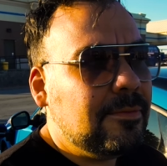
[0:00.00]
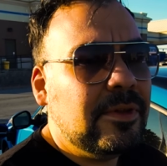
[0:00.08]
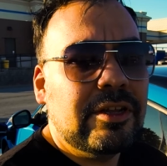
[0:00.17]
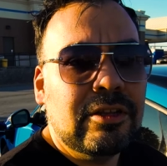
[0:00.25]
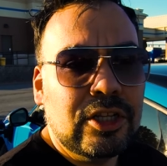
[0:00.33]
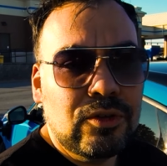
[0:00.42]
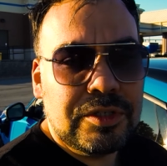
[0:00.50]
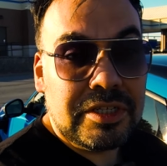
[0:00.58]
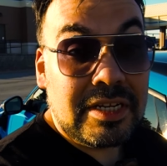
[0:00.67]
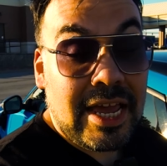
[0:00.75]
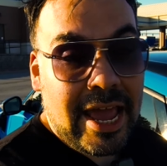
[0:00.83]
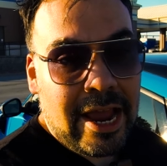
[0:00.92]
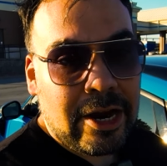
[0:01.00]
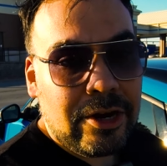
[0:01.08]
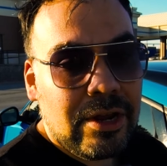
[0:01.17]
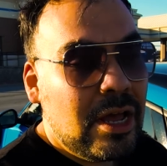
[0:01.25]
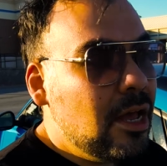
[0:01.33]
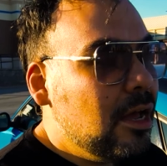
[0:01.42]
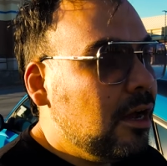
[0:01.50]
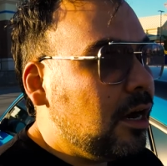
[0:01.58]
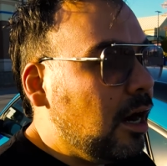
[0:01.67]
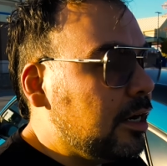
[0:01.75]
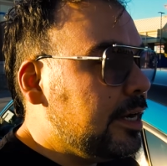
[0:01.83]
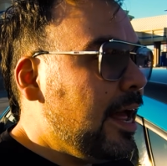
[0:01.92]
the Lucid Air
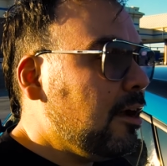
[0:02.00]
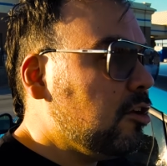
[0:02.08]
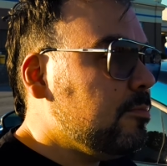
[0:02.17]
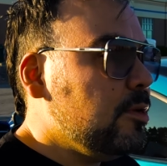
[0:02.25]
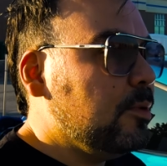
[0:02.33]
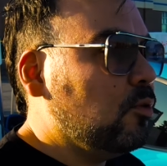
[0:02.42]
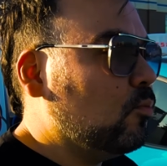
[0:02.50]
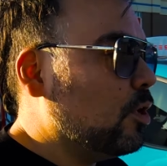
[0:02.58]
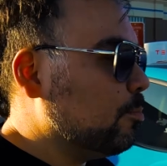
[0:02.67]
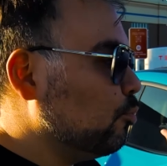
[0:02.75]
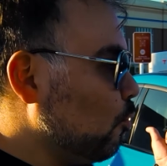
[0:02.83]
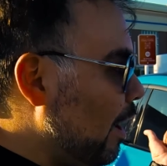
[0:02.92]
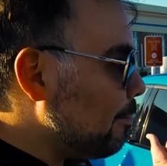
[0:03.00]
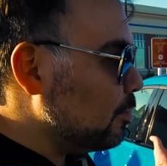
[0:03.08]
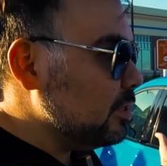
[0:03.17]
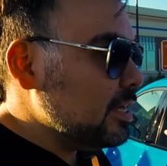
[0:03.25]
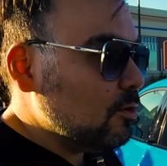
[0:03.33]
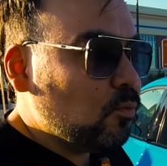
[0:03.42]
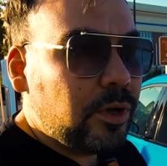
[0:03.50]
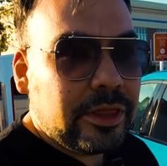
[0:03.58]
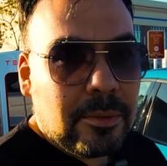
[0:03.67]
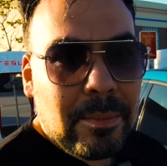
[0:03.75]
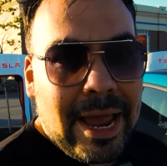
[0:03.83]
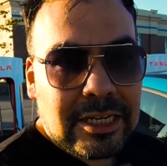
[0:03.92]
are not going to be able to work properly with
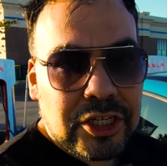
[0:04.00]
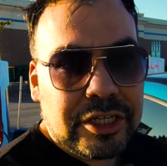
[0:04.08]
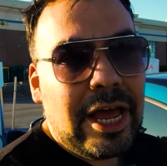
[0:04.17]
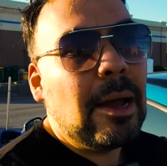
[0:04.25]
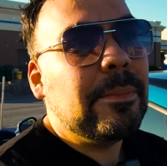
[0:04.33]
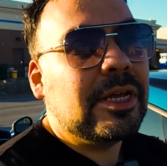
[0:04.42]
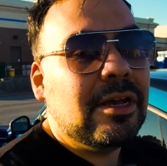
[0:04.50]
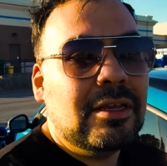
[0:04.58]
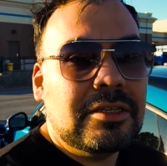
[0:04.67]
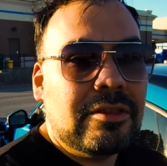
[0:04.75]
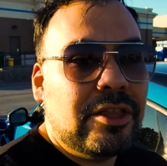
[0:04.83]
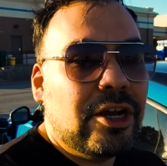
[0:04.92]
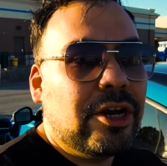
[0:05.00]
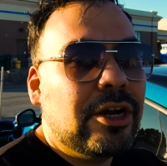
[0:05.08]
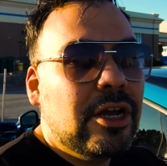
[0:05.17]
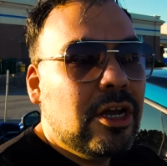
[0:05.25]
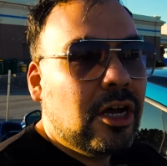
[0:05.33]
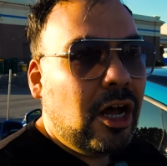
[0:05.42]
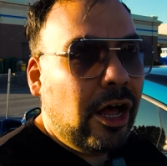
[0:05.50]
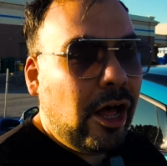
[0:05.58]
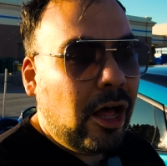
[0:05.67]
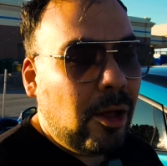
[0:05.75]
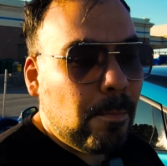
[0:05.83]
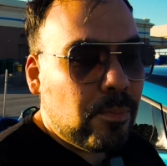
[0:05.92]
the Magic Dock because of their
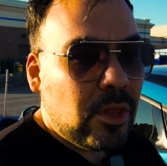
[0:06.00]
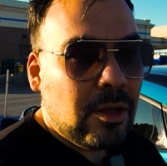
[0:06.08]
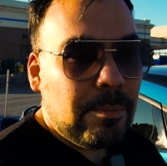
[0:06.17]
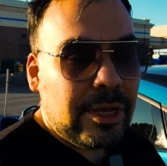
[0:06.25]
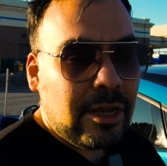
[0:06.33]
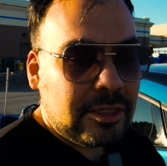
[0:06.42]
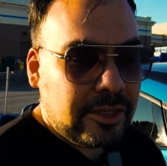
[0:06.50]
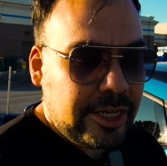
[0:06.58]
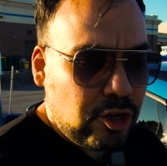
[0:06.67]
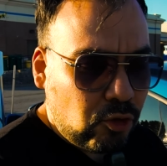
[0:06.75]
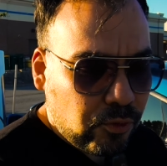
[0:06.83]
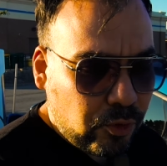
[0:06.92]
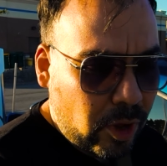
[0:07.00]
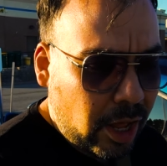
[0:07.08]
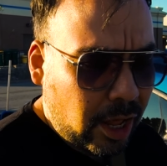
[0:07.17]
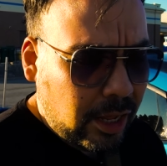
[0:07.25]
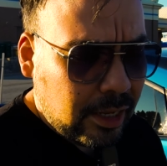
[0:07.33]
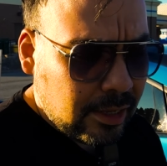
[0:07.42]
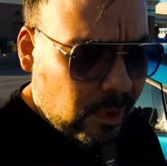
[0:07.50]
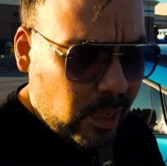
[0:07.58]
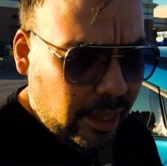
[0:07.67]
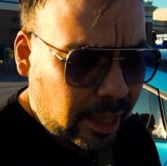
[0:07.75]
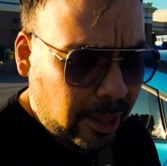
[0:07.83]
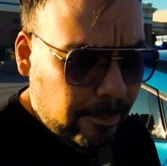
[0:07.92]
because of the overall
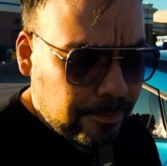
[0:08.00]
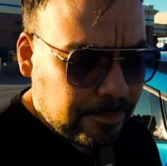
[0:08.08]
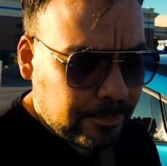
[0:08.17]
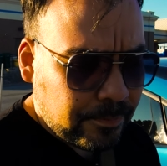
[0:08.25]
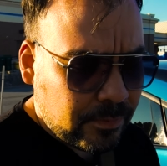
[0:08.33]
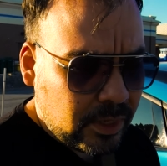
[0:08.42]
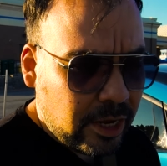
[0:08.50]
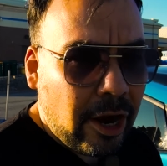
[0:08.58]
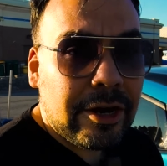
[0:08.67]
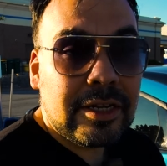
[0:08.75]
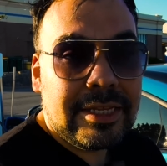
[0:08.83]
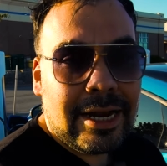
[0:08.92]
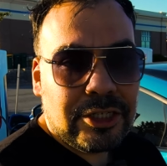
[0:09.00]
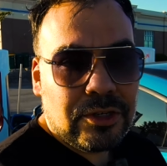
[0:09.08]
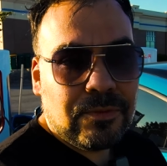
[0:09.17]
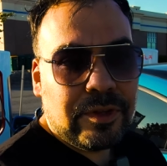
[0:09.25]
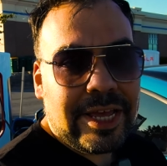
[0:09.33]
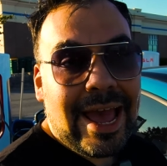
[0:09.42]
architecture for the